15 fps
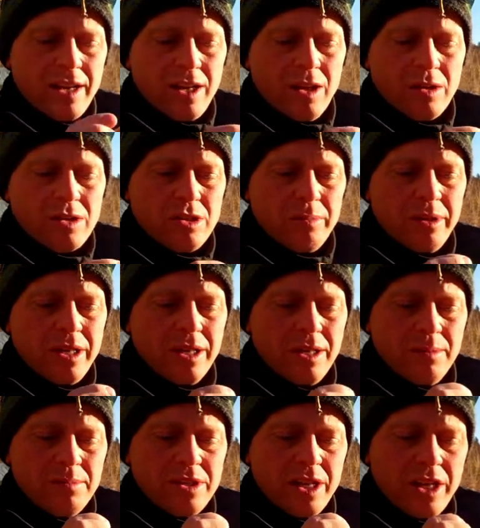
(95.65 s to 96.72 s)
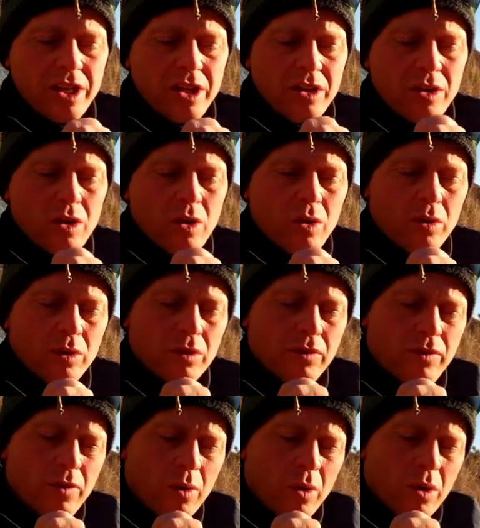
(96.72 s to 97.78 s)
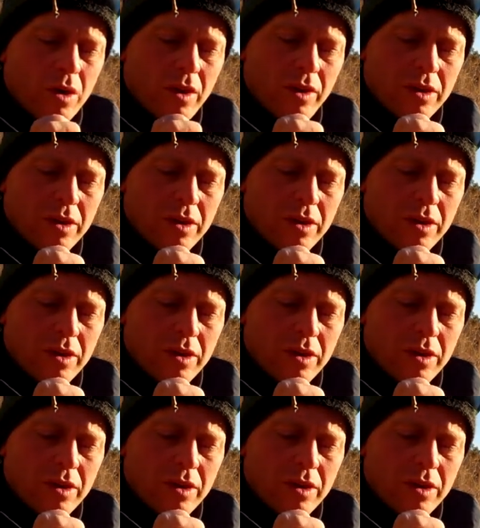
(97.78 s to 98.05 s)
it also becomes a good holder for